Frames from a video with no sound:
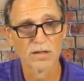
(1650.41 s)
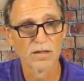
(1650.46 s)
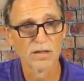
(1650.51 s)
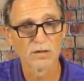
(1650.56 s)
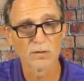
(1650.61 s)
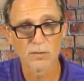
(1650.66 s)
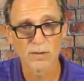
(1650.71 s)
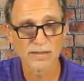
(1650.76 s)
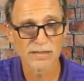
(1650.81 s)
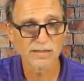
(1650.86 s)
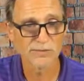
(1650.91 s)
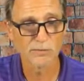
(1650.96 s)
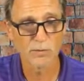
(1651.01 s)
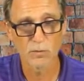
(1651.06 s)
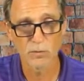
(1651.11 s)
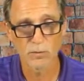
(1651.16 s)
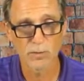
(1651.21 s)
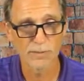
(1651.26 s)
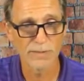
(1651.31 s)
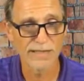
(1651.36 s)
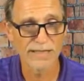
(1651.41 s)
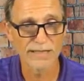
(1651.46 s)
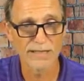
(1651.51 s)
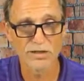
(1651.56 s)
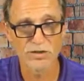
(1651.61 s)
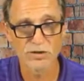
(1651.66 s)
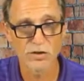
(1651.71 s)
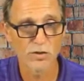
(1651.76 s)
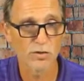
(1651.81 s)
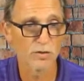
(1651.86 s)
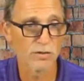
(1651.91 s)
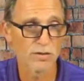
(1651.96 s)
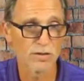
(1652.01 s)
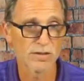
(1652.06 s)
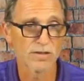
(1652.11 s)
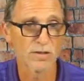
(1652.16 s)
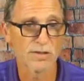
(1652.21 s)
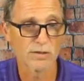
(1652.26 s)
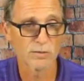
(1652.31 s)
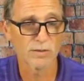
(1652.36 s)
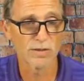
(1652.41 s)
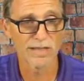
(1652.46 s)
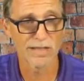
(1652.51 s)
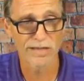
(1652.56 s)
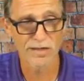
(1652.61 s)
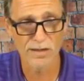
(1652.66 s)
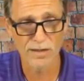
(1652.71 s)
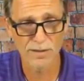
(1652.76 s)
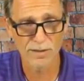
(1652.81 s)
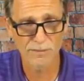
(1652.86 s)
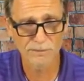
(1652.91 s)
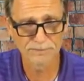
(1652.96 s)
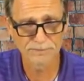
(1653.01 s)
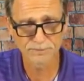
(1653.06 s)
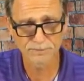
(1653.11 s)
The rest of them will remain internal because that's what they are.